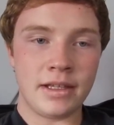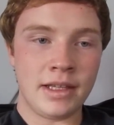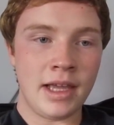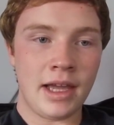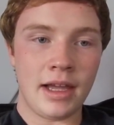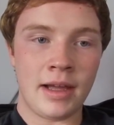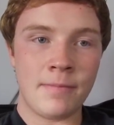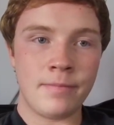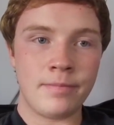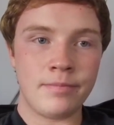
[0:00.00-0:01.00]
I
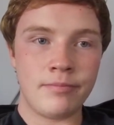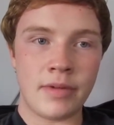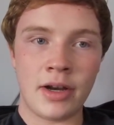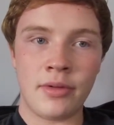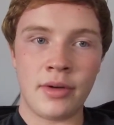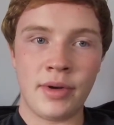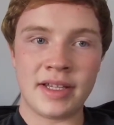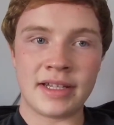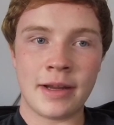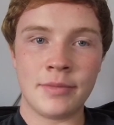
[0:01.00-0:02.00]
don't want to
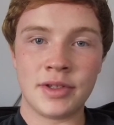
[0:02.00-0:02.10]
waste time